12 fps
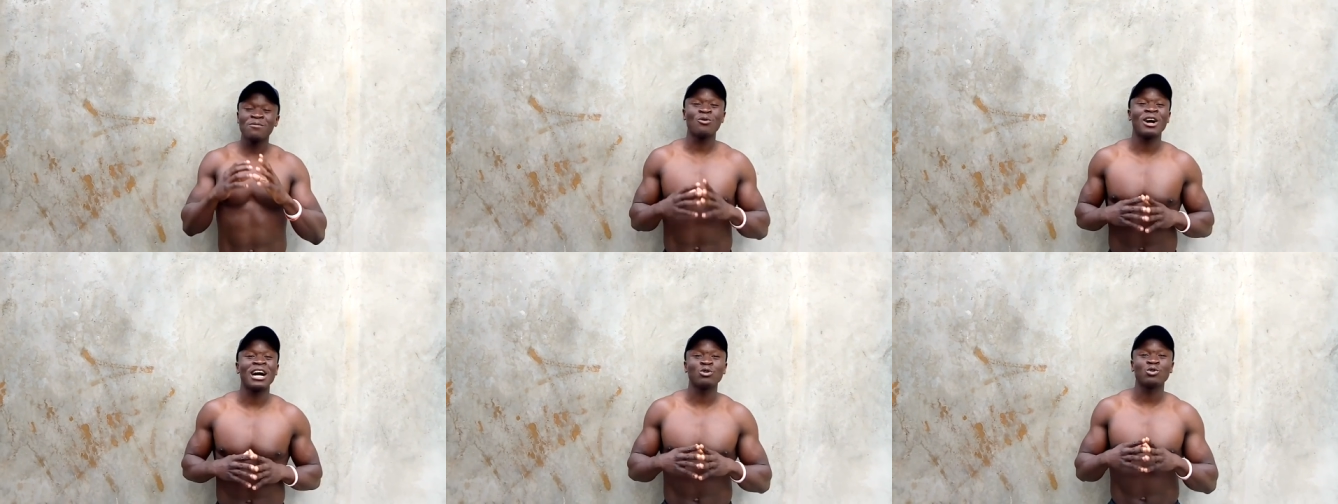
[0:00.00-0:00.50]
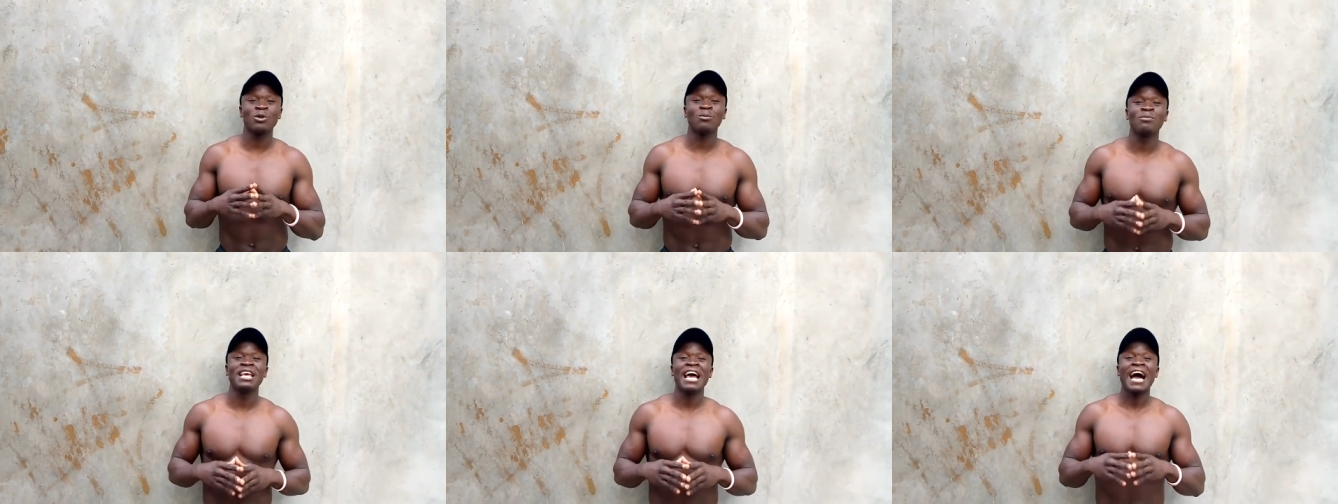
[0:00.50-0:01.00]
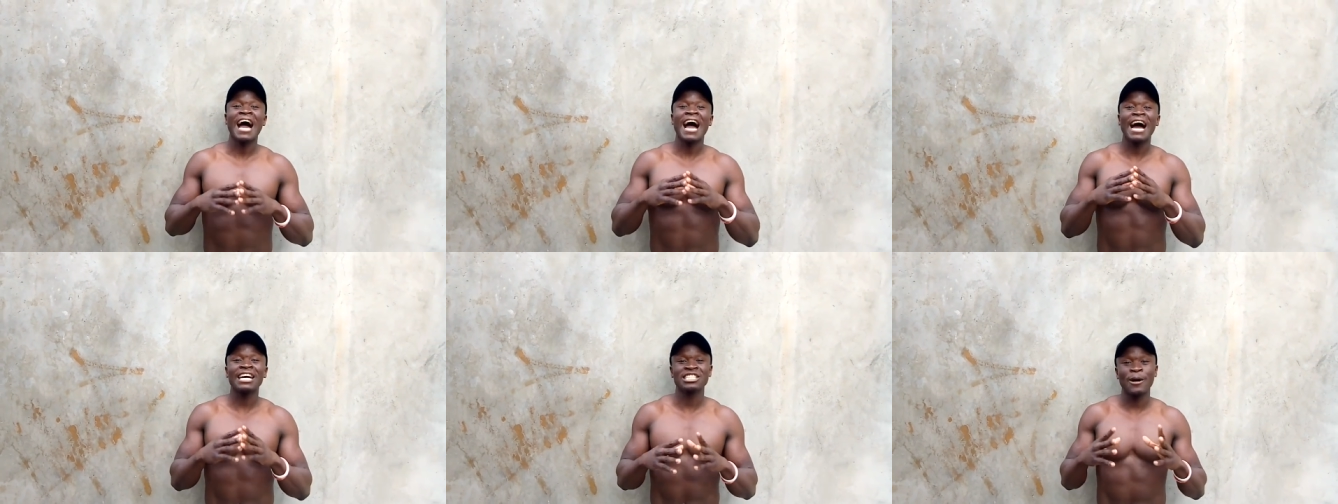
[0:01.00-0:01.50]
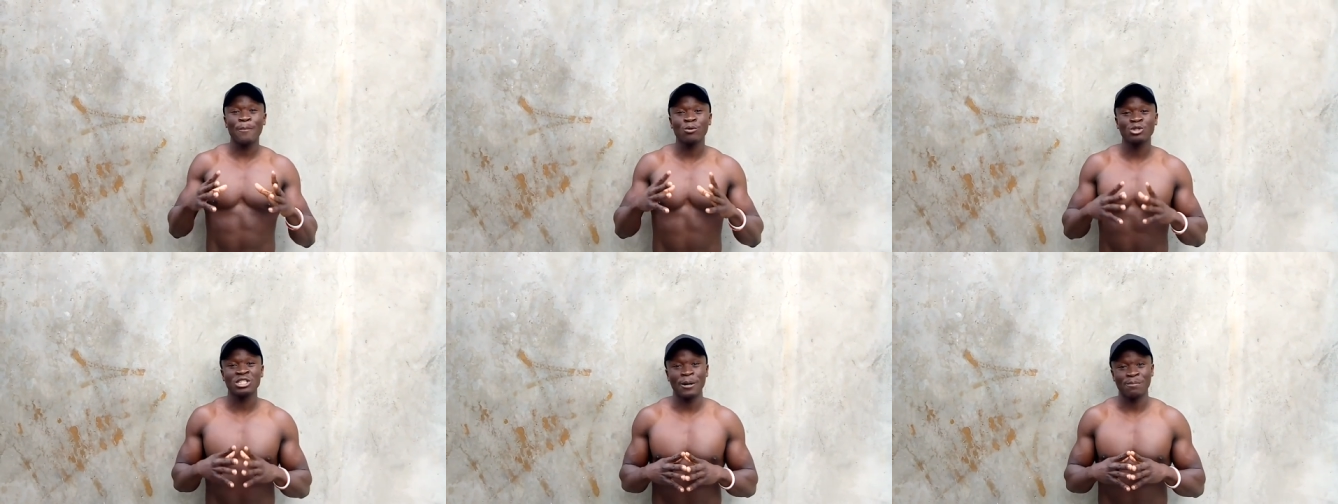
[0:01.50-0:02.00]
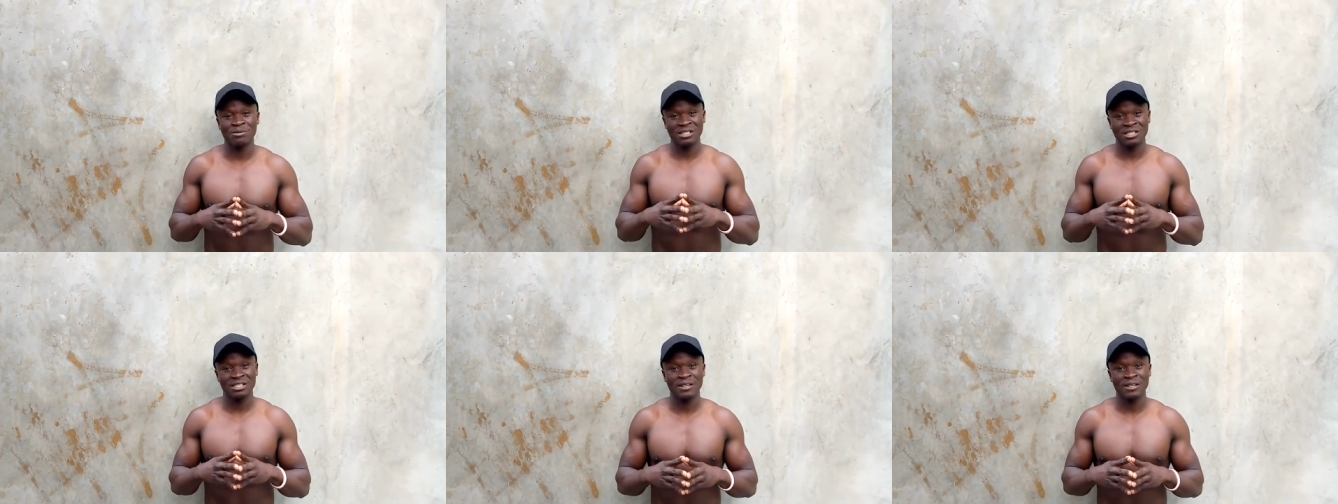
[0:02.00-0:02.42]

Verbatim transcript: workout will be archer push-ups.